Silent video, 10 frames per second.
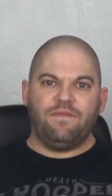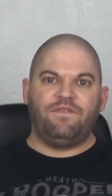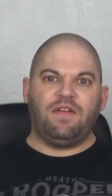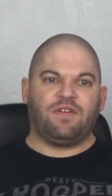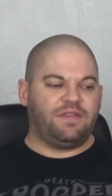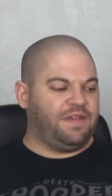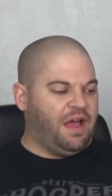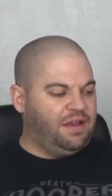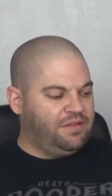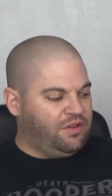favorite
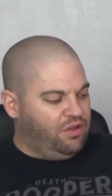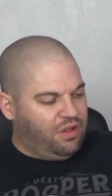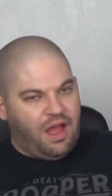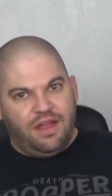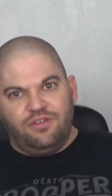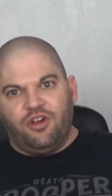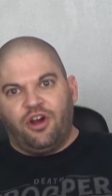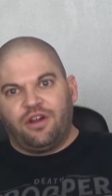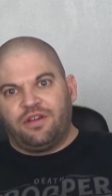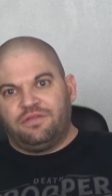side is. Are you light,
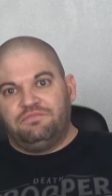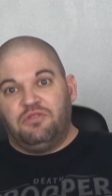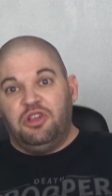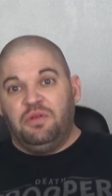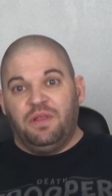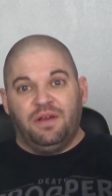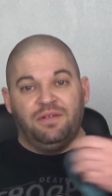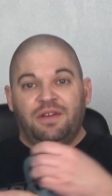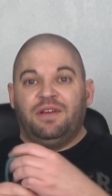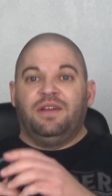dark? Are you in the
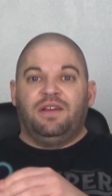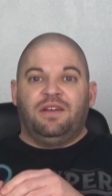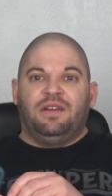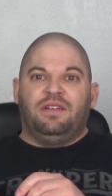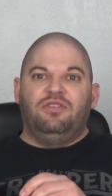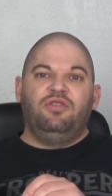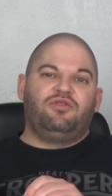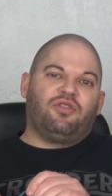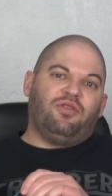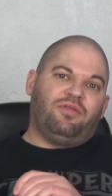
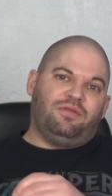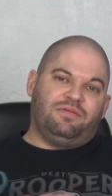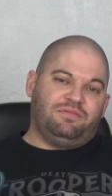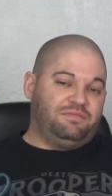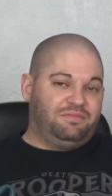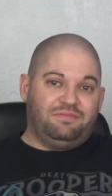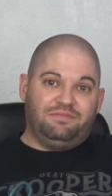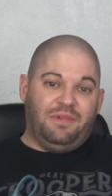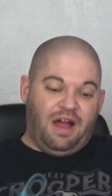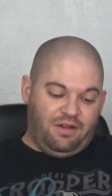neutral?
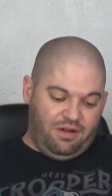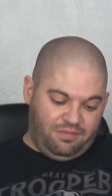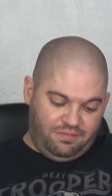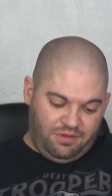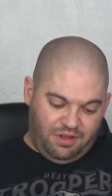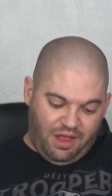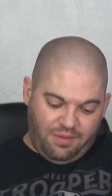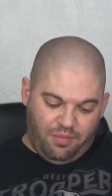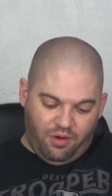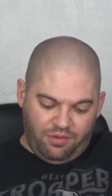I don't know. You could
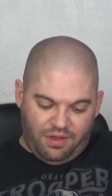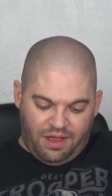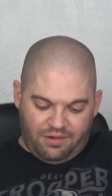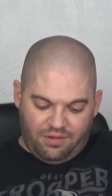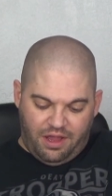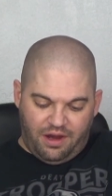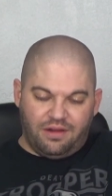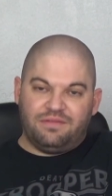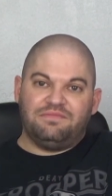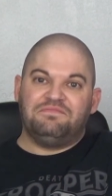like both. I don't care.
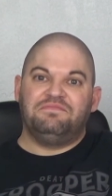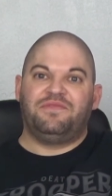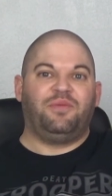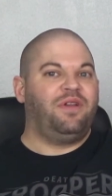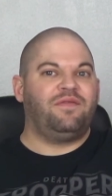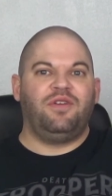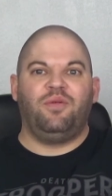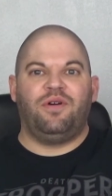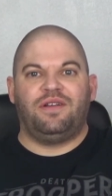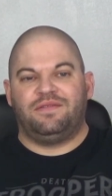It's whatever you
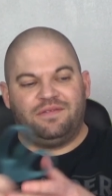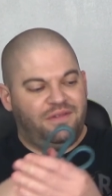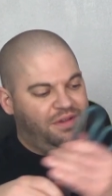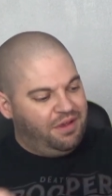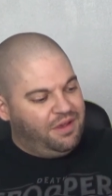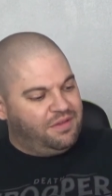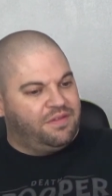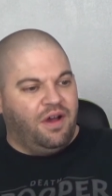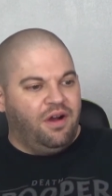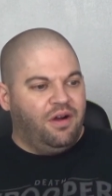want.
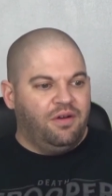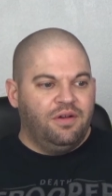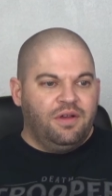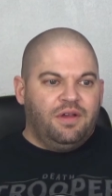So,